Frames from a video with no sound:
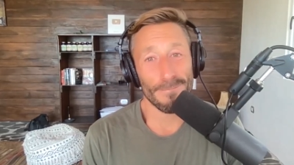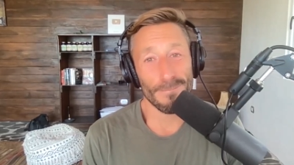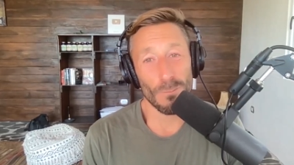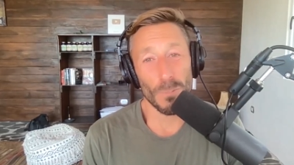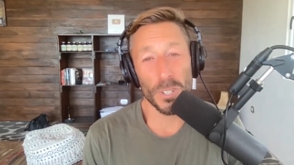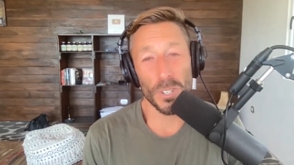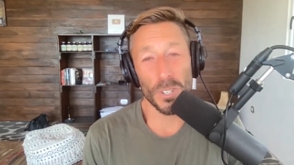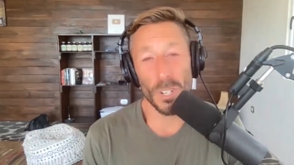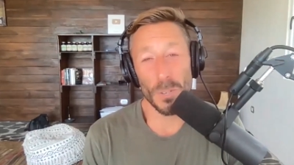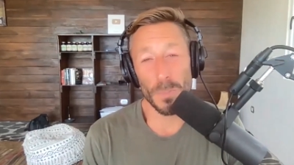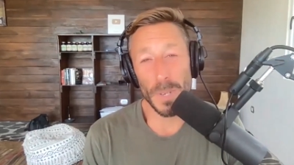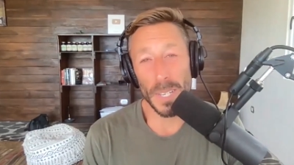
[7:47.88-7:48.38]

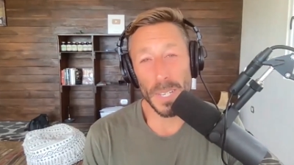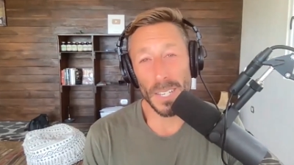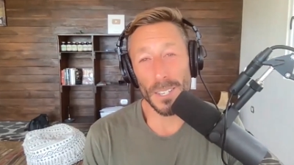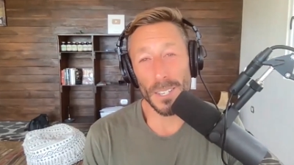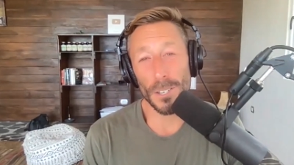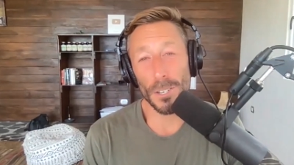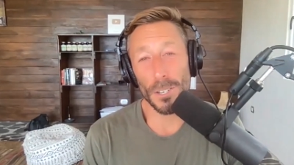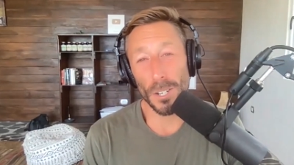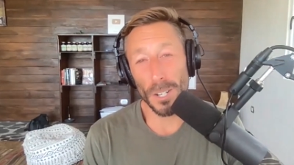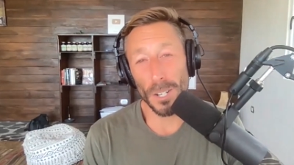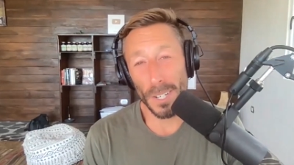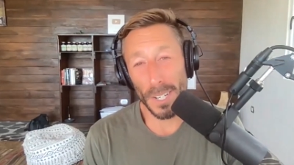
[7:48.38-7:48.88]
which could be
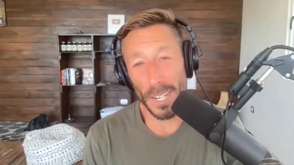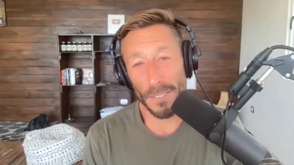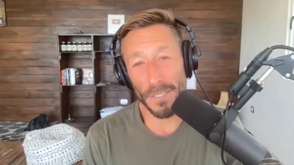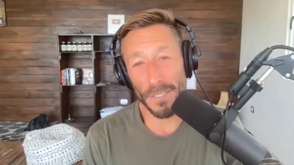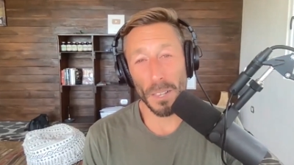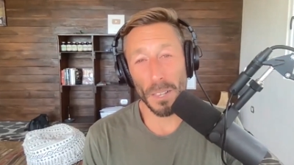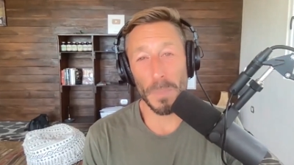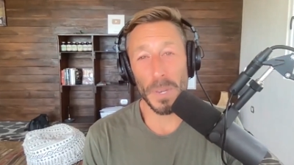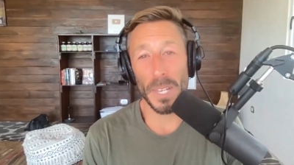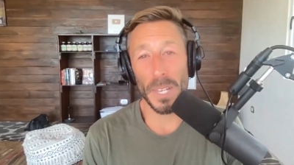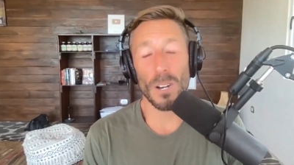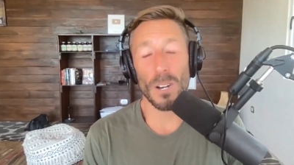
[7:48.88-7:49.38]
good if the
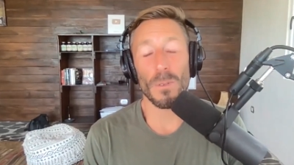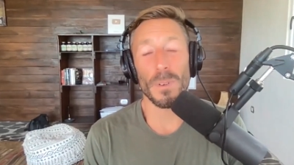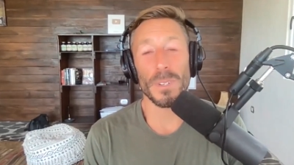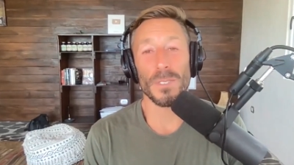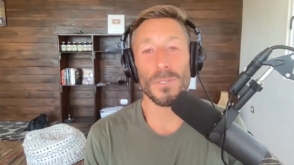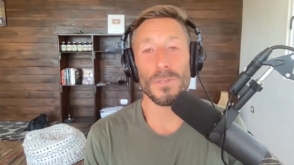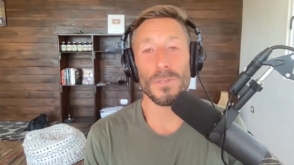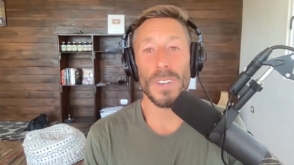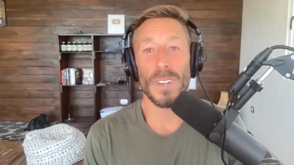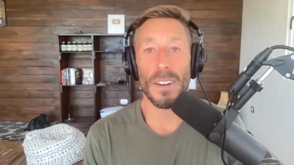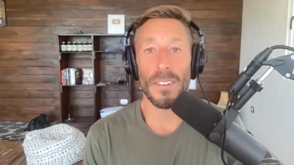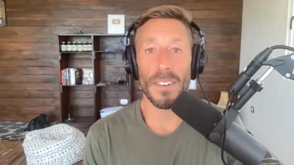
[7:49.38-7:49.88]
libido is
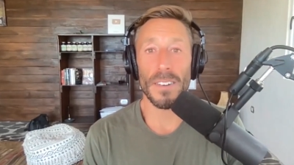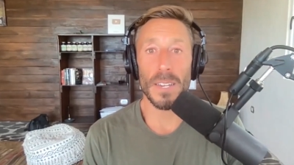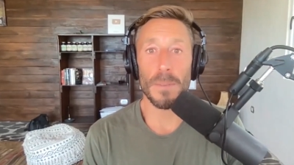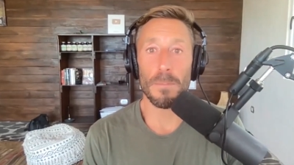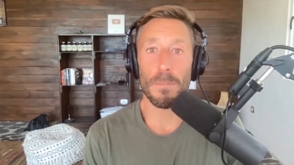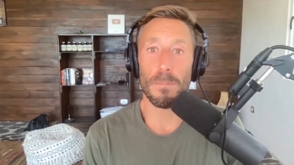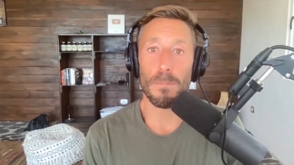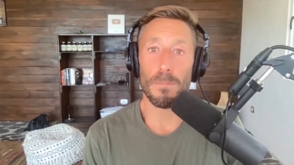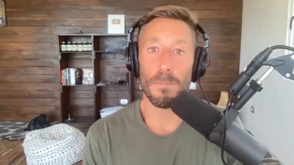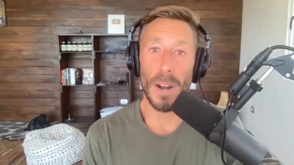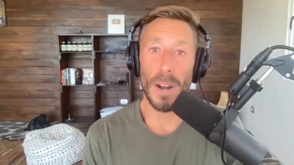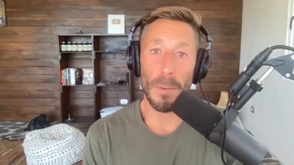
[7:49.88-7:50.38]
very
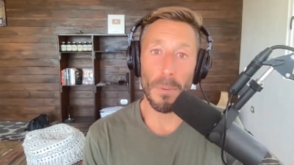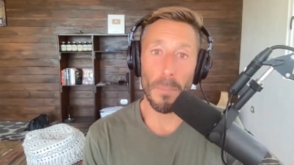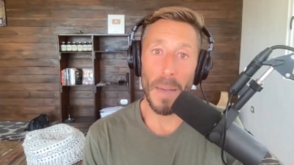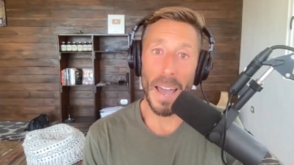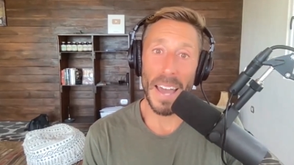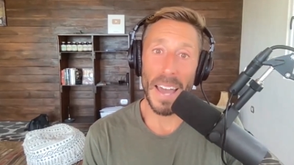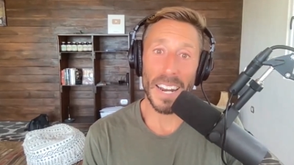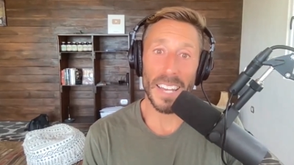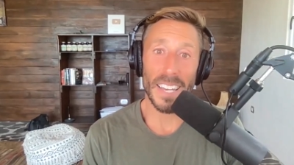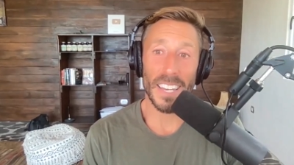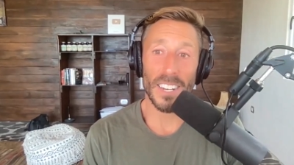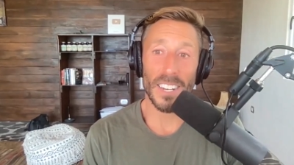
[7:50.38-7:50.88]

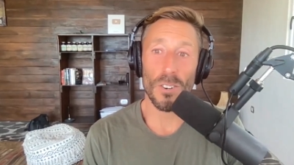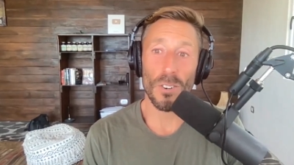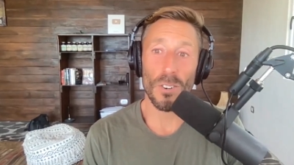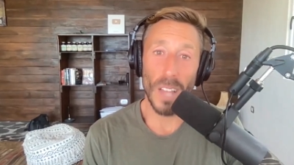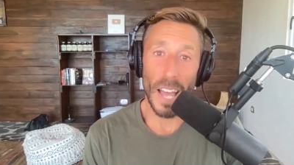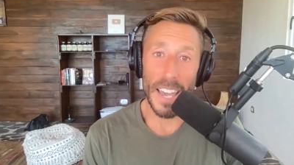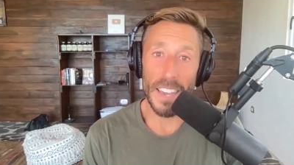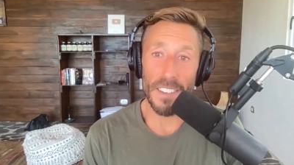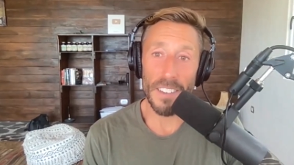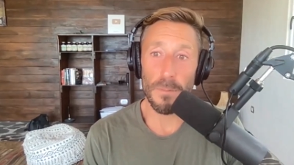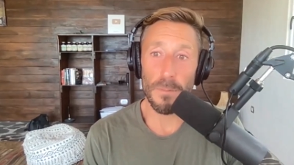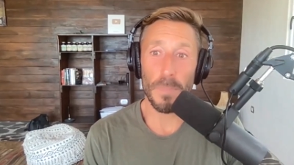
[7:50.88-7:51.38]
problematic in your
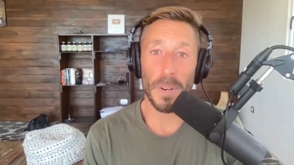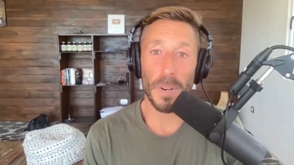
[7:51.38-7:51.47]
life.